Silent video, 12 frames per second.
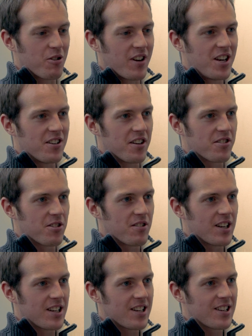work on
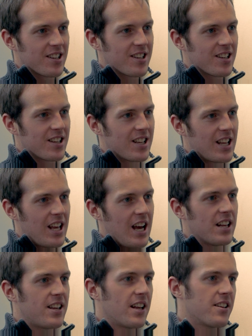assignments, work out
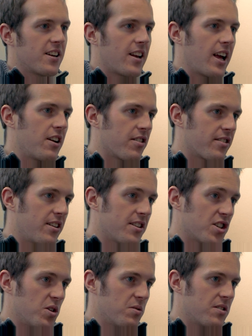problems
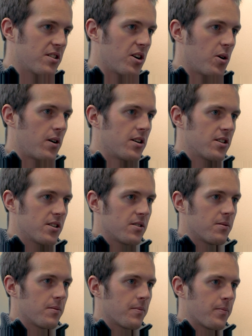together, resolve
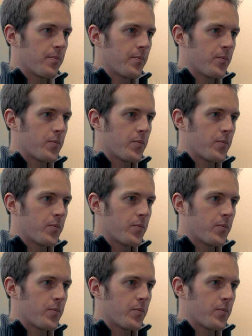issues,